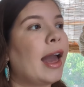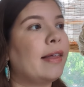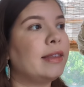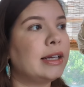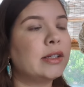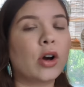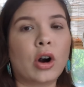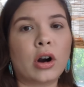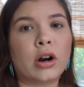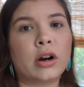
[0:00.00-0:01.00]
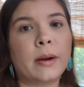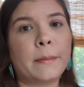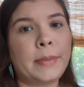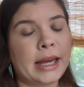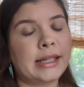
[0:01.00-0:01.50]
and these are
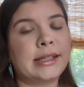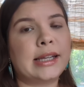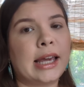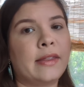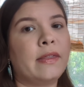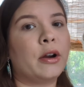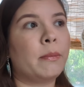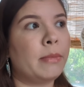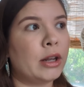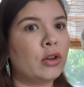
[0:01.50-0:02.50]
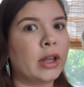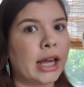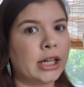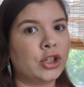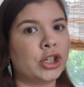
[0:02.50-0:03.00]
based in their middle
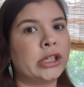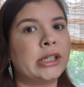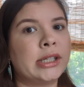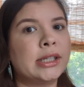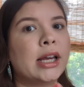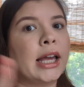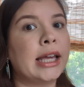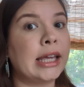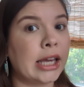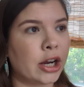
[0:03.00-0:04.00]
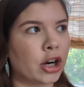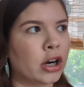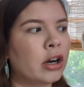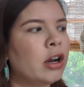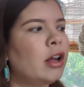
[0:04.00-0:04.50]
ages
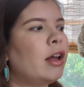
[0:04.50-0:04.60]
year,